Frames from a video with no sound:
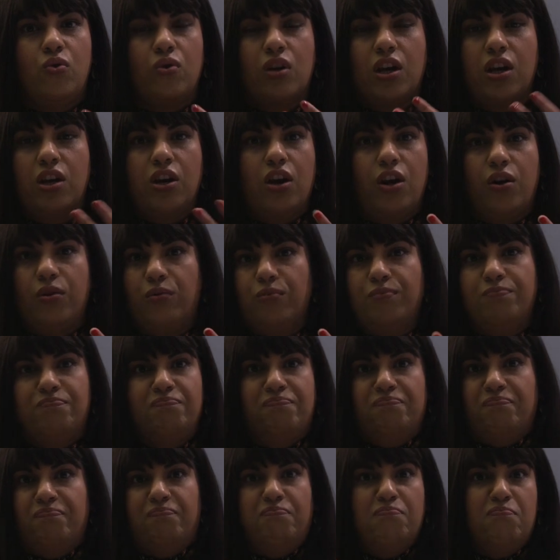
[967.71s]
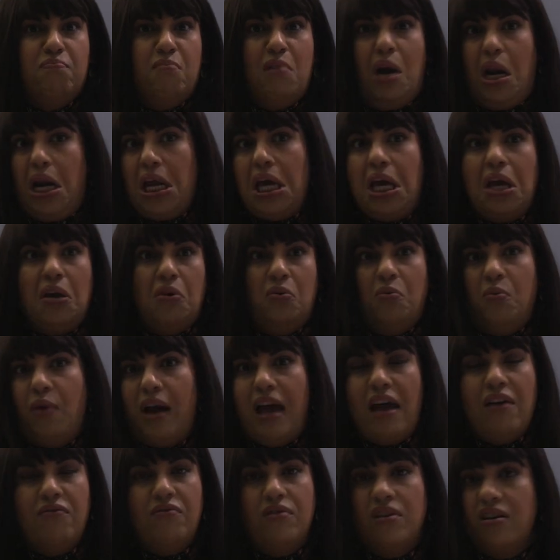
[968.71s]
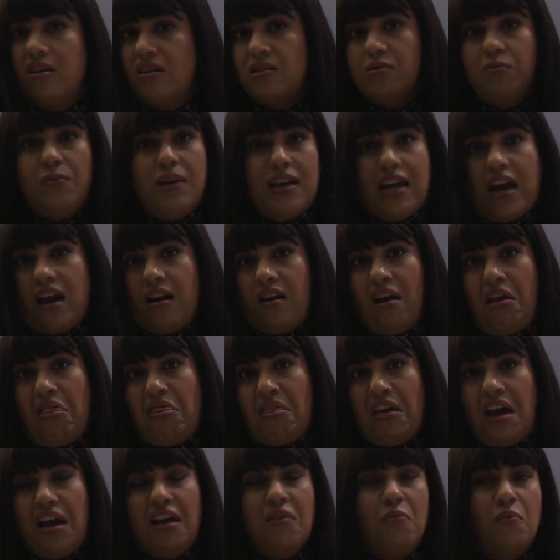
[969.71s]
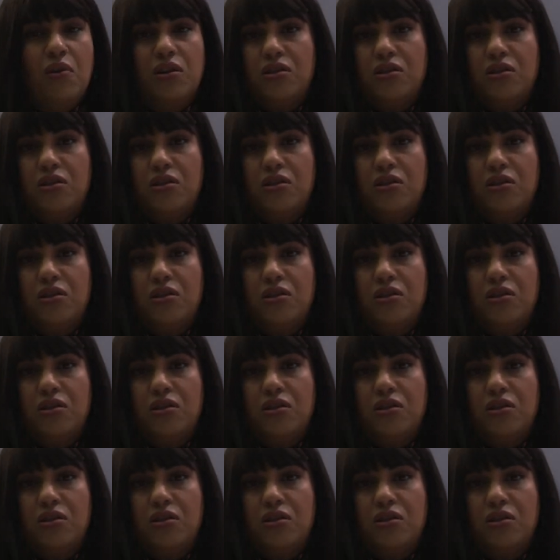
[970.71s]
you know, money or whatever, because we get nothing.